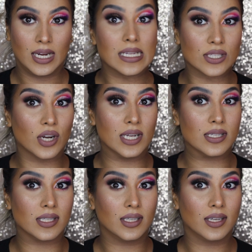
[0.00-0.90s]
it's
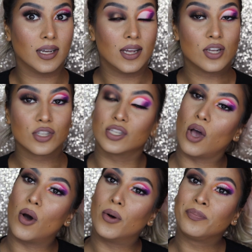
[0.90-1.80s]
crazy.
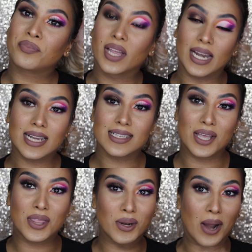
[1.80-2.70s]
So like I
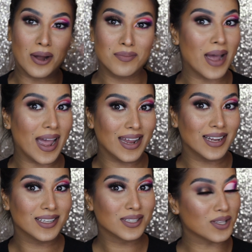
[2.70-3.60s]
said, throughout
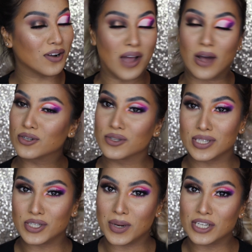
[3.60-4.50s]
my sort of outro
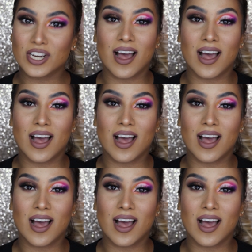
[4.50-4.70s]
situation,